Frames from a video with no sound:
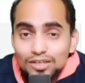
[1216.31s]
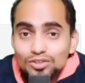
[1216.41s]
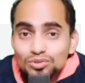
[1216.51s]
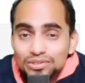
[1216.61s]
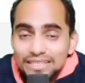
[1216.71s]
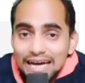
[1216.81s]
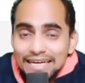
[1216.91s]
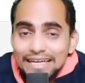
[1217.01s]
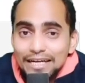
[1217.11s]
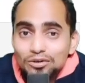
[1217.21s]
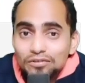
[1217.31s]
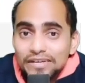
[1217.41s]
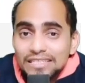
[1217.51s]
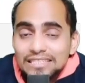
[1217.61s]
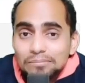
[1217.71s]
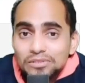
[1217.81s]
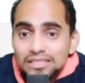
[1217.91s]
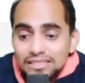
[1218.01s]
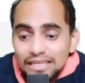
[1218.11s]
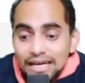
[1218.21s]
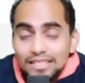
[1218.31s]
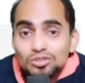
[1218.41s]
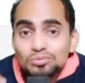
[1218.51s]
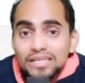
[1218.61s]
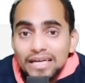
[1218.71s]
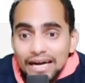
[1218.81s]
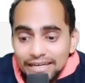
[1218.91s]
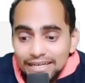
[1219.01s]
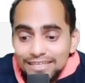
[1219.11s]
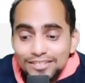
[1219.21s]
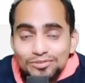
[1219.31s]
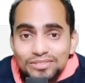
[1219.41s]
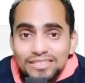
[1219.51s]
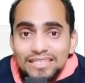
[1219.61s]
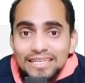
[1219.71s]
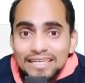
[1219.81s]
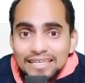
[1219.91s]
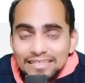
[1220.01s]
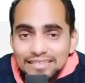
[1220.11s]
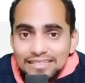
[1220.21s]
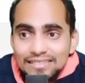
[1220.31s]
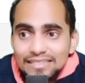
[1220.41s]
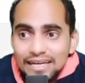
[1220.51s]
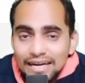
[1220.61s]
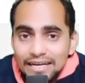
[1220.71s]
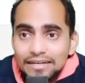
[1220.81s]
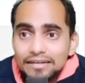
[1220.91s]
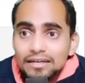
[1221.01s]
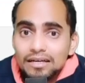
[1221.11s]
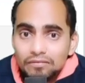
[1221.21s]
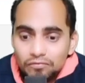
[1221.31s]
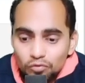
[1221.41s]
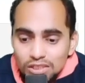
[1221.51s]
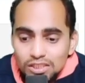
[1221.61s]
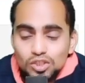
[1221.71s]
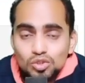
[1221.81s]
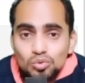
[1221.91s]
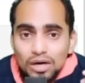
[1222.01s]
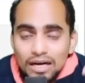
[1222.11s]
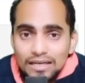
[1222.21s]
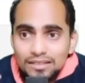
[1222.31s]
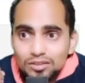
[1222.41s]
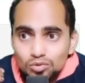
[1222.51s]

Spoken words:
So that kind of exceptions has to be handled using this. And once you are,